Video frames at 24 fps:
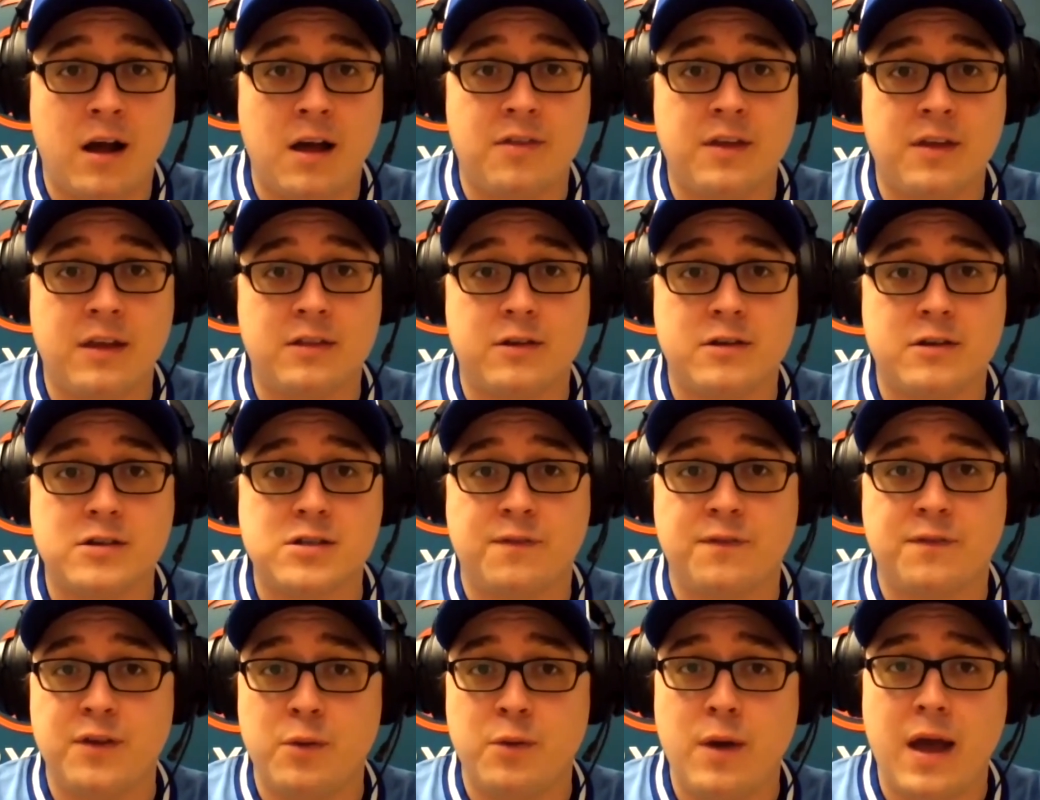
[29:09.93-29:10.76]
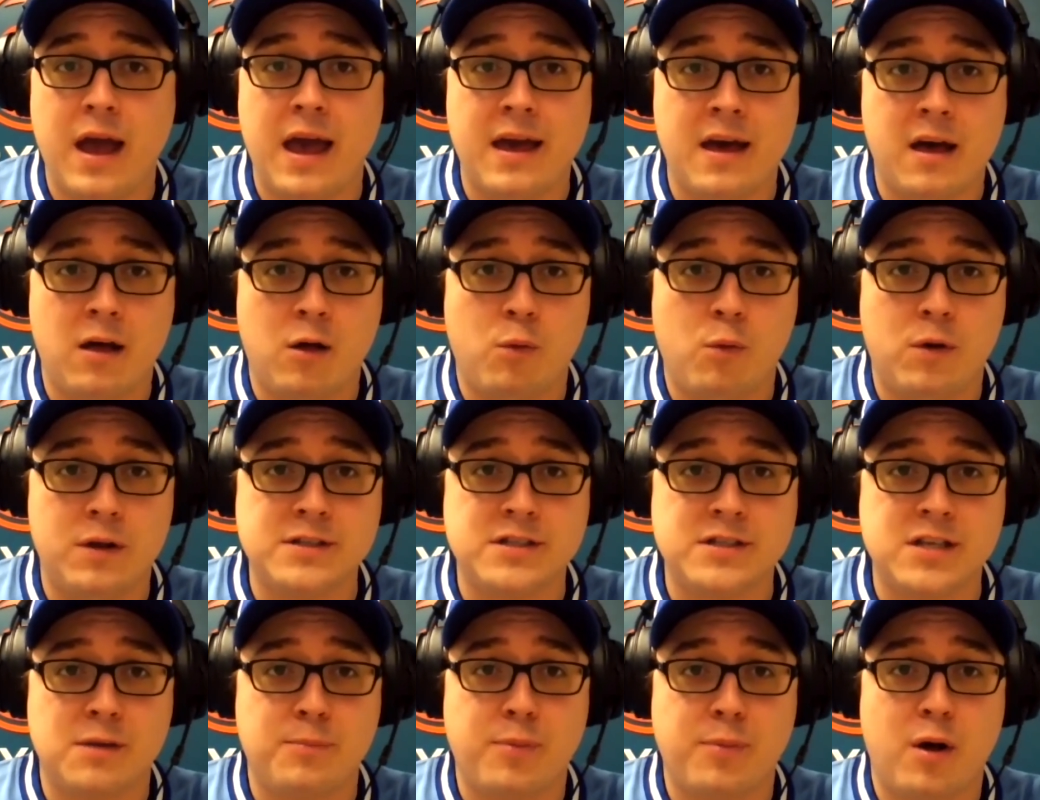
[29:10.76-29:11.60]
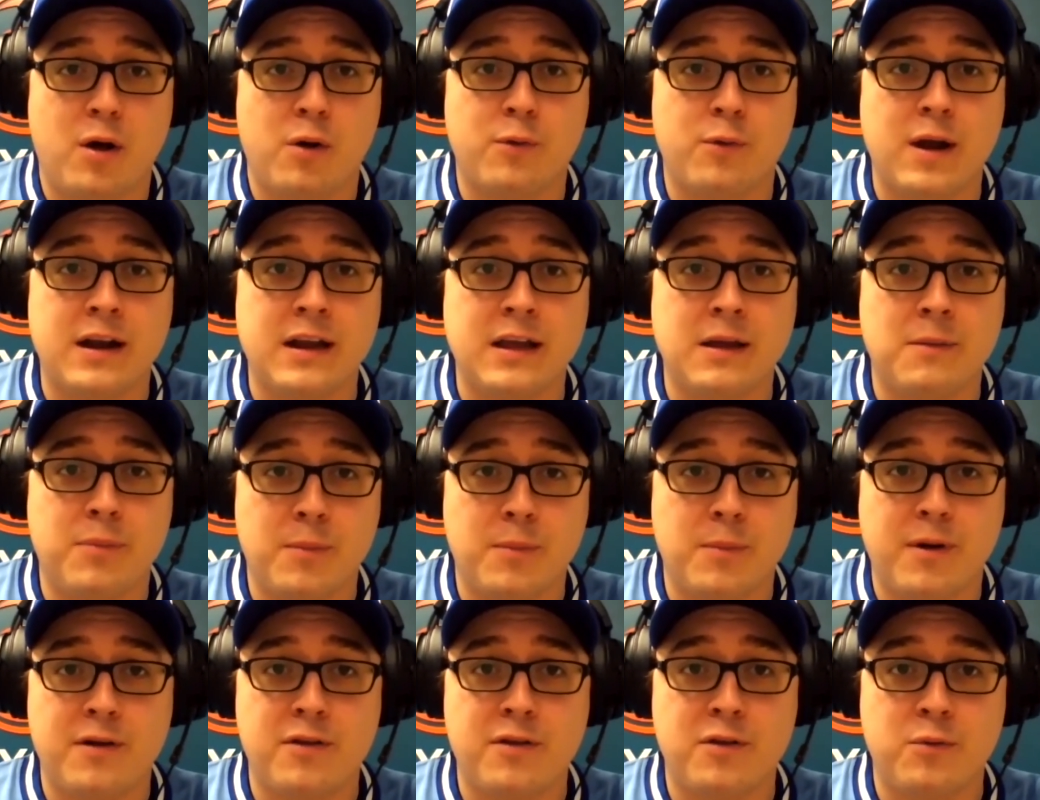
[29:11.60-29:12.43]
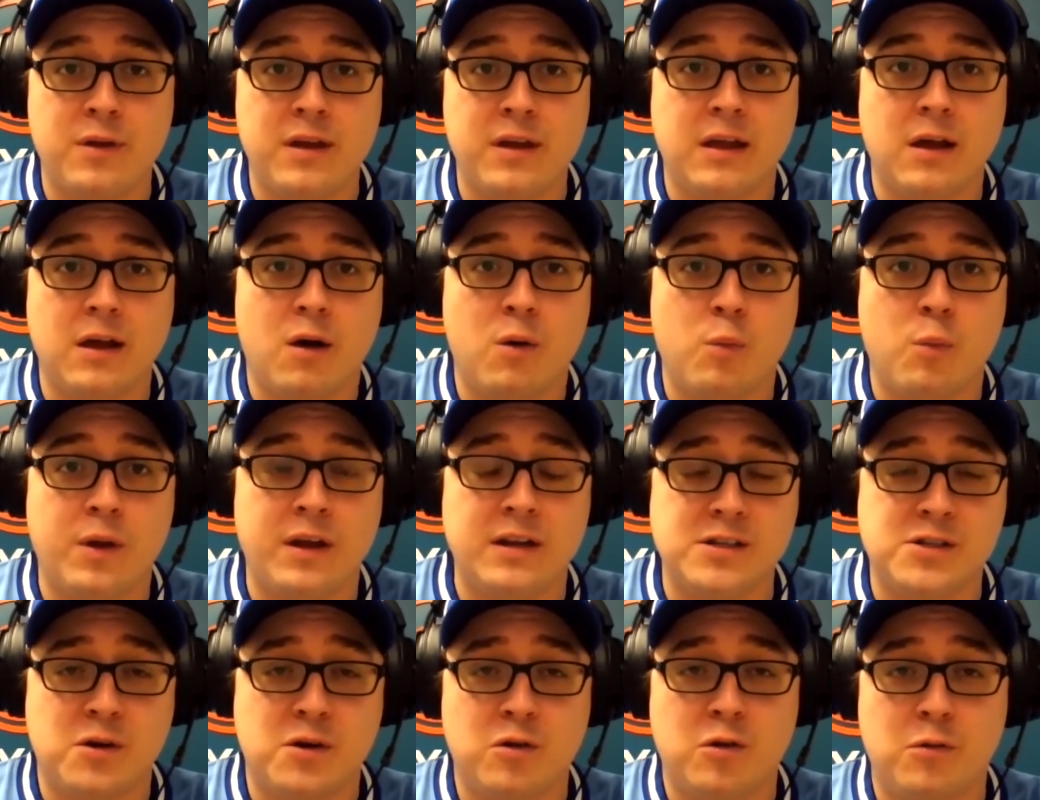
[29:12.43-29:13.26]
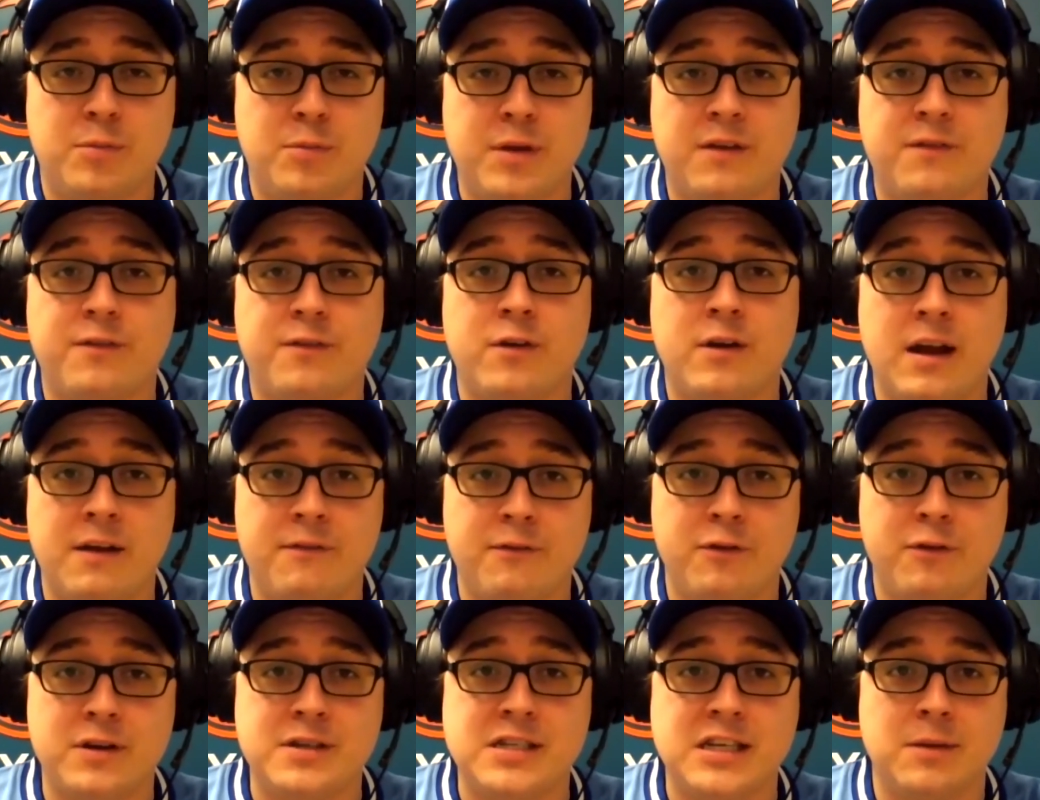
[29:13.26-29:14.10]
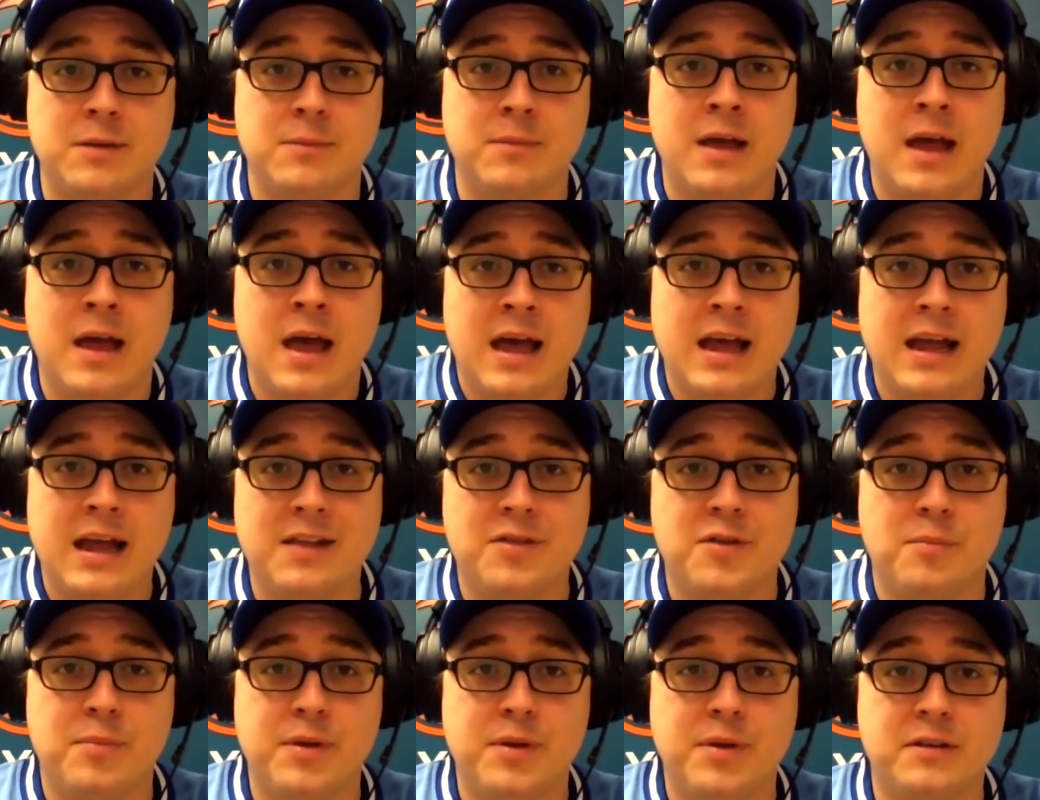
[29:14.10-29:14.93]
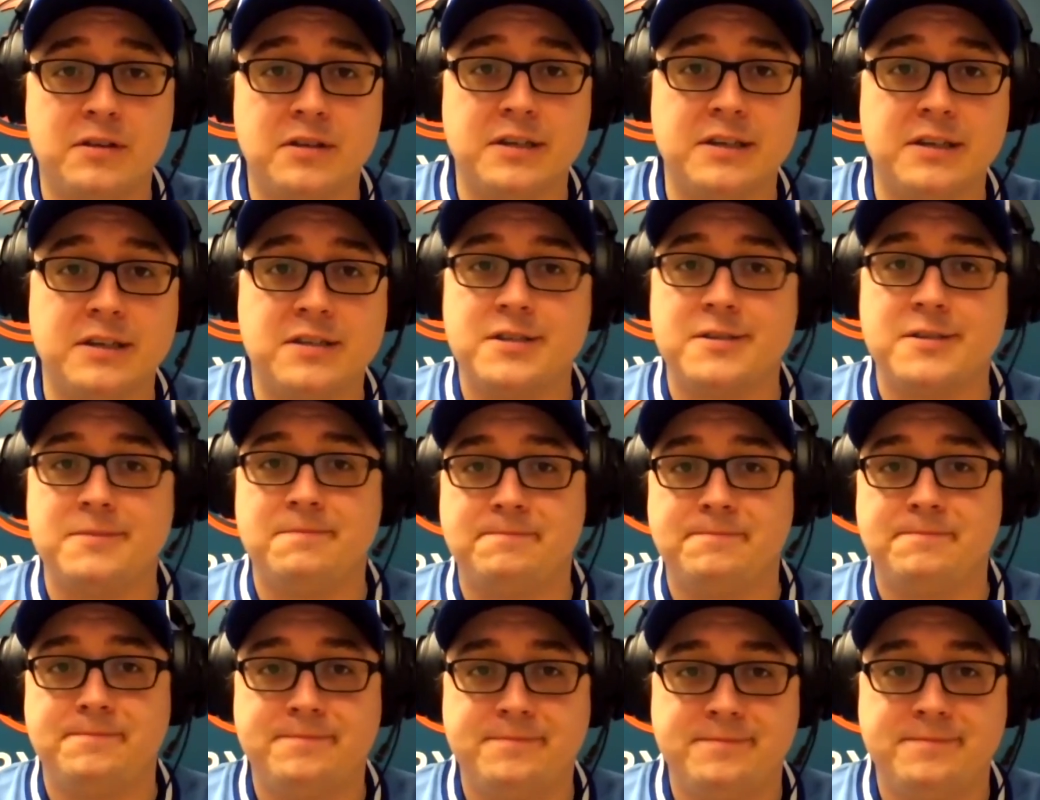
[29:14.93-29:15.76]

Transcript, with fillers: I think there's a few A L ones up already, but by the week, a win total pick for every team in the big leagues.